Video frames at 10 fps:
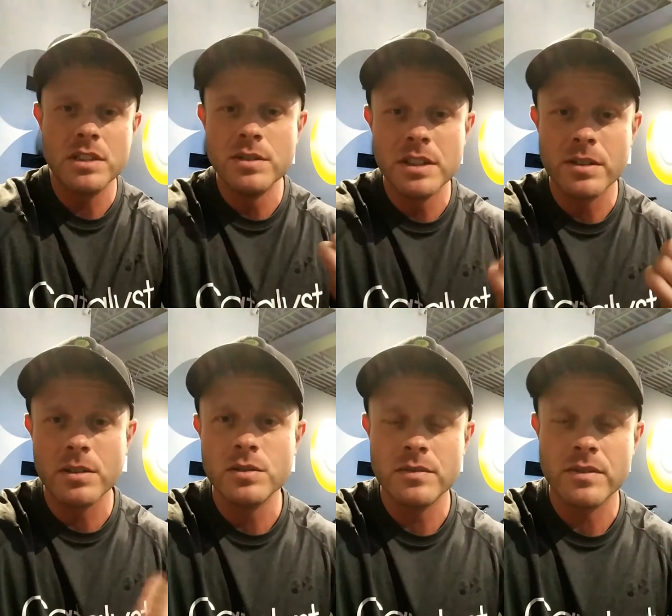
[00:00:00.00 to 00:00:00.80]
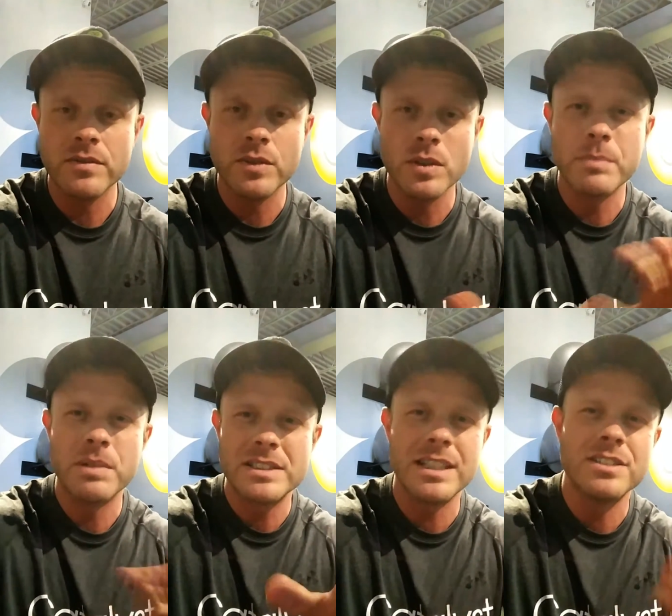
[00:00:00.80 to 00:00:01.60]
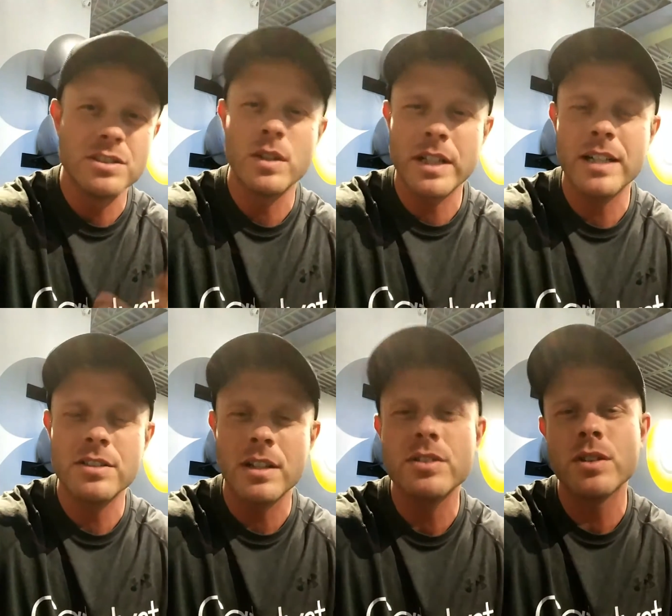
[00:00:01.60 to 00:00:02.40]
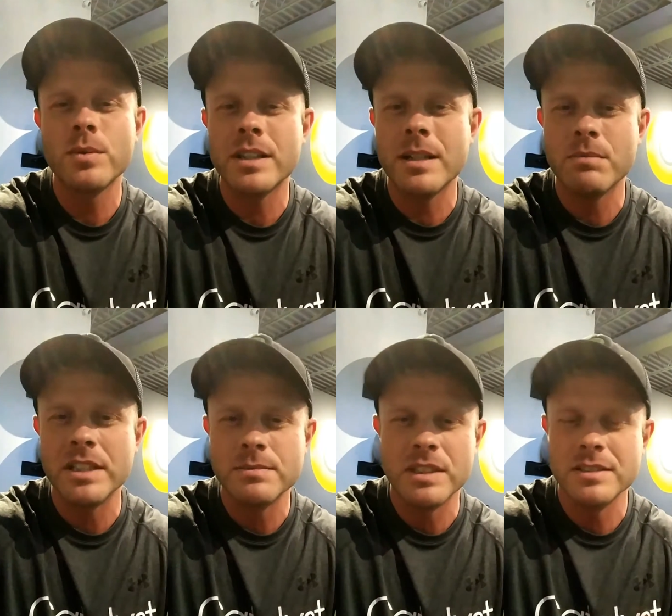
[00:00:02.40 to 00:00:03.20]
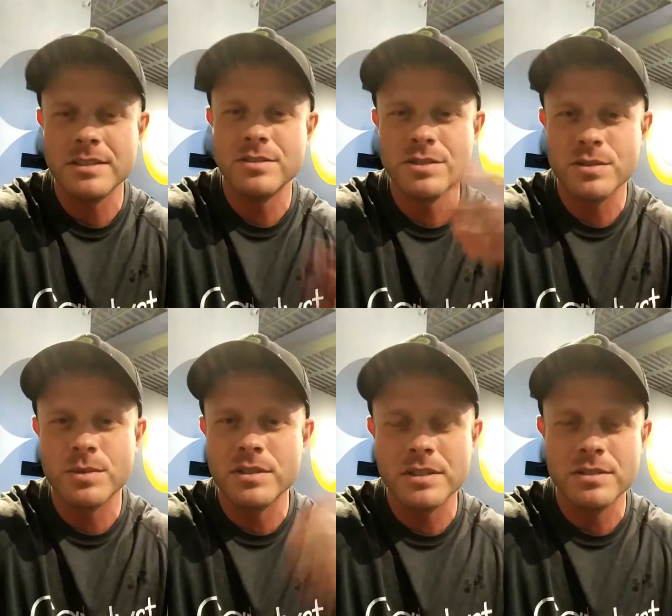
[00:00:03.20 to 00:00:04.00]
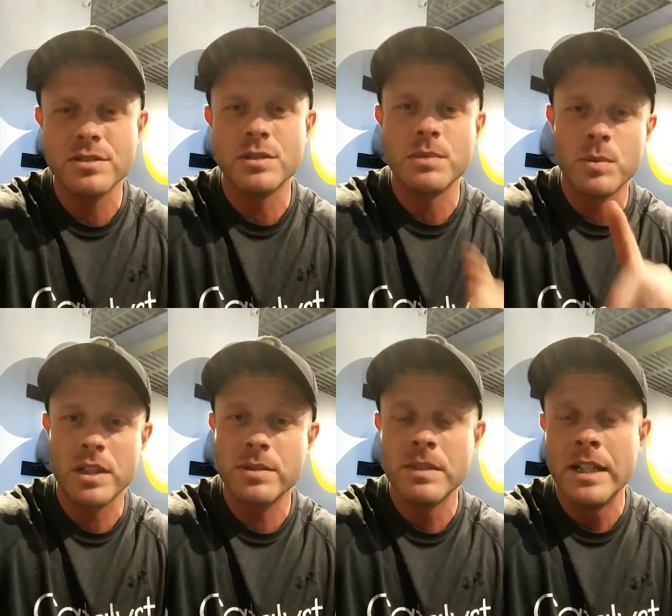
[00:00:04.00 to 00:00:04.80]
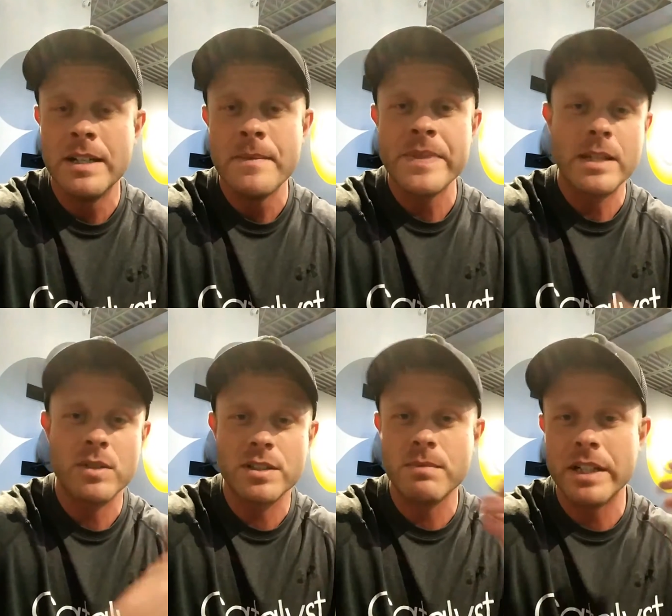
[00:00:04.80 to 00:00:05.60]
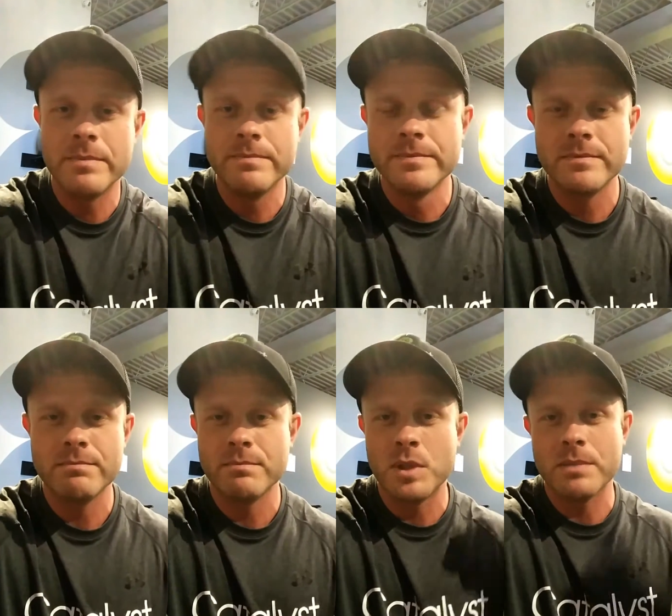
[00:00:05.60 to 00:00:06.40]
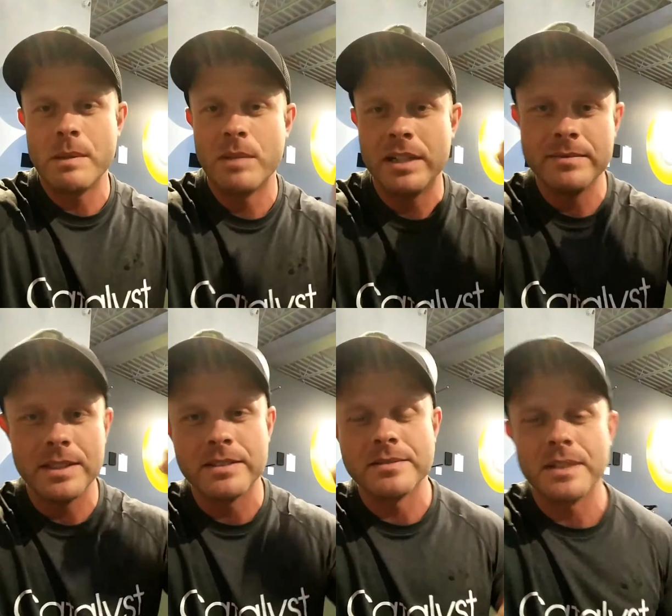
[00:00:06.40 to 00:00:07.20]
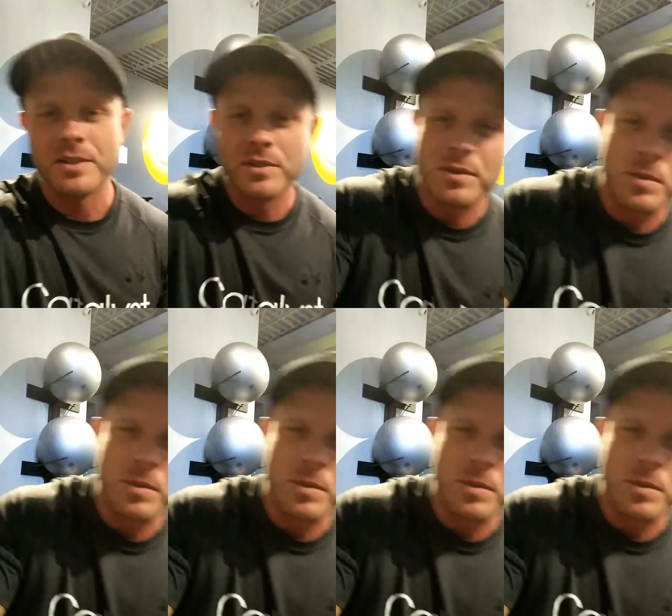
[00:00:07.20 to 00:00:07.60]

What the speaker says: using their glutes for full hip extension. So I'll show you what that means, because these are just words and they're stupid. Watch my butt. I'm gonna go for a